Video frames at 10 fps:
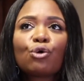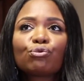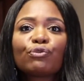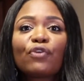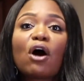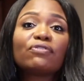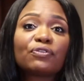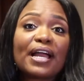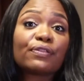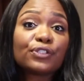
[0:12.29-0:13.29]
revolve
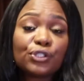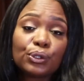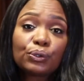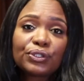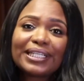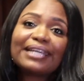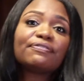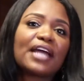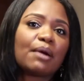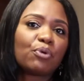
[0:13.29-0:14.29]
around the children,
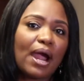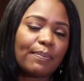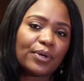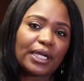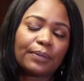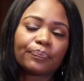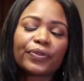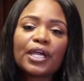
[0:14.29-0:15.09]
if not property.